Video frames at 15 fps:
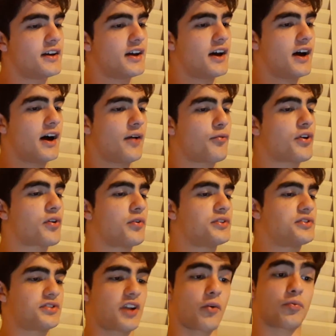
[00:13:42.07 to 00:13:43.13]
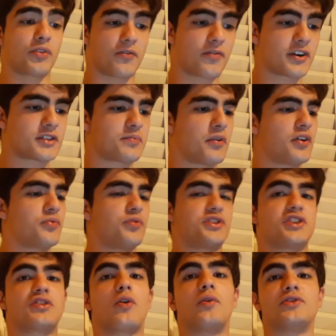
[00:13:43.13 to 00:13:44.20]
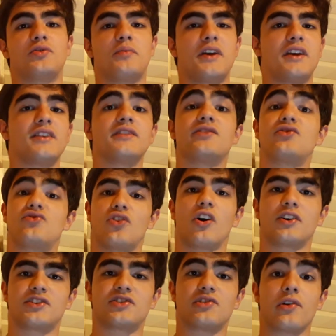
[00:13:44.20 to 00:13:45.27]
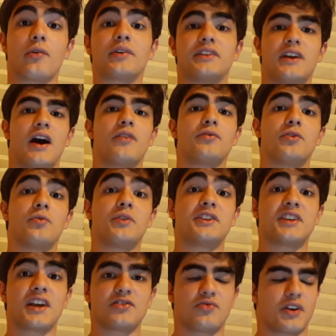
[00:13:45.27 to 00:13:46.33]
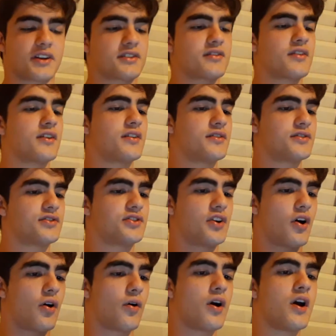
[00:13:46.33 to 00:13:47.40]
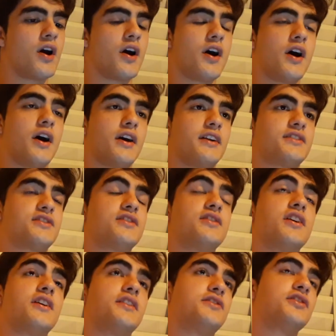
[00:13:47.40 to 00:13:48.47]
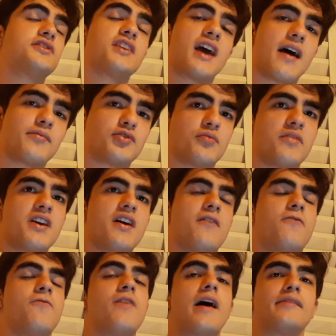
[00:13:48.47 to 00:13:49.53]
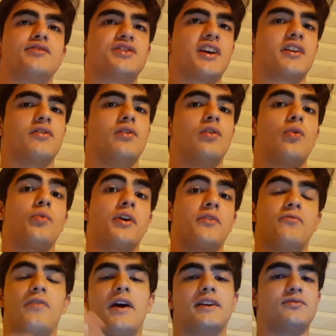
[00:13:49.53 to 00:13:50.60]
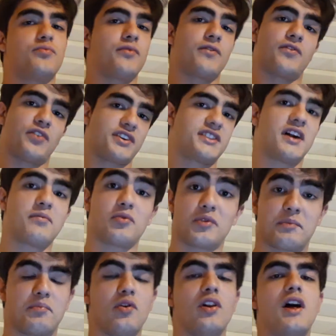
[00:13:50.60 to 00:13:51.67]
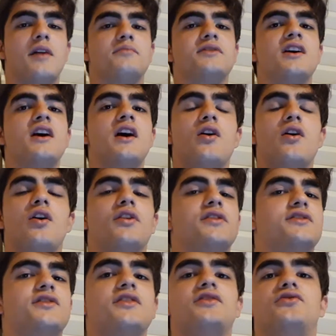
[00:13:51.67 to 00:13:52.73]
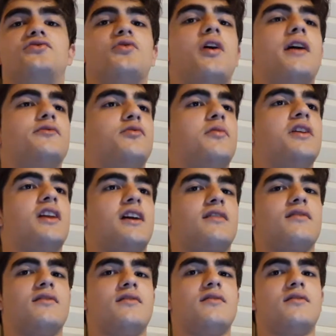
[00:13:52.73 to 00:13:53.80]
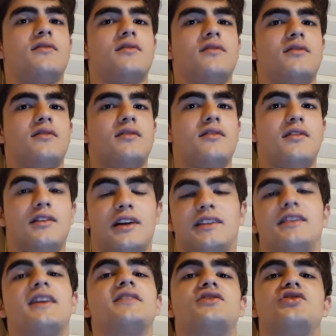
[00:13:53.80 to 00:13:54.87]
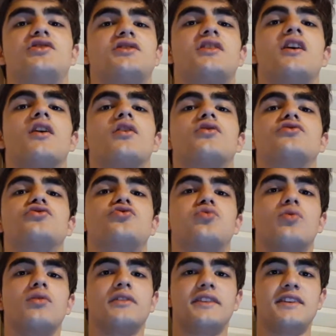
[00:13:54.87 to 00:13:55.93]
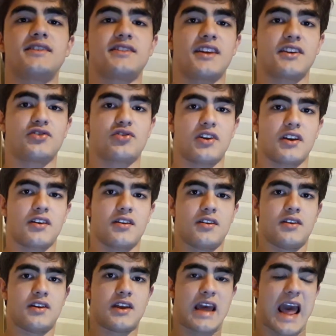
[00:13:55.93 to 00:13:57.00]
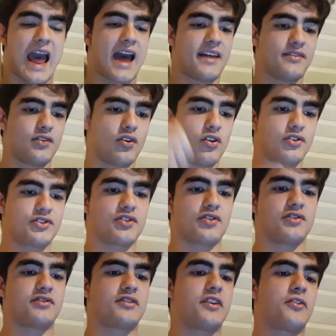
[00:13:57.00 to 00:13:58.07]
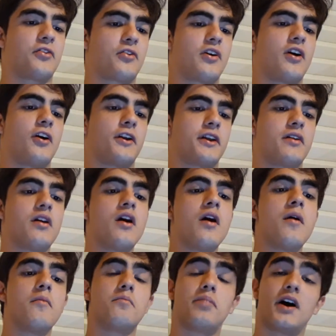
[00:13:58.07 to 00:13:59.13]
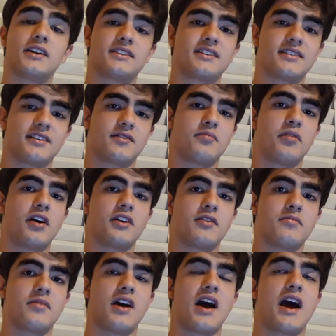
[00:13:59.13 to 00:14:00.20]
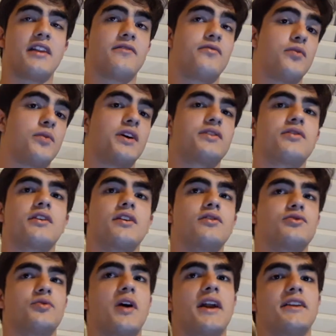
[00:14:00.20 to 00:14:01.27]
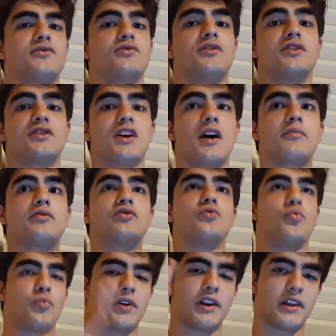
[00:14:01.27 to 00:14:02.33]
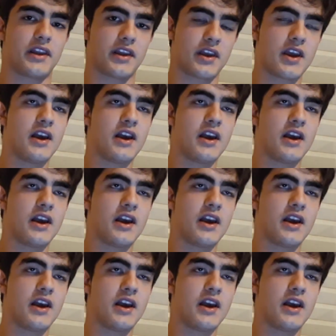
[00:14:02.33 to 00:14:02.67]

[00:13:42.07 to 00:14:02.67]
We're going to start with the first point, which is going to be start slowing down your eccentrics. So it doesn't have to be a 5-second lowering phase, for example, with pull-ups. You don't have to be like this. Just control the eccentric and also consider adding pauses at the bottom. And if you want, you can also add it to the top to really